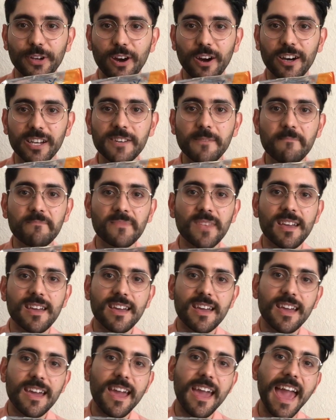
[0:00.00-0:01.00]
on.
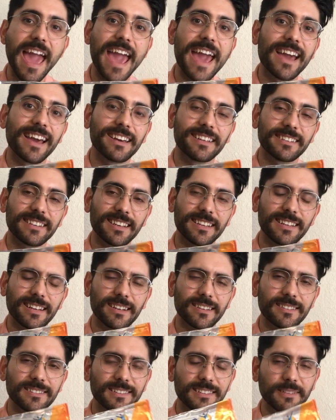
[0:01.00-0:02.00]
And
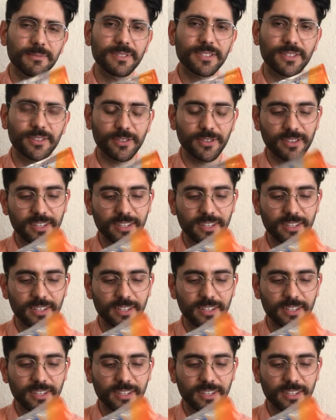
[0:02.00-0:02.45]
let me tell you,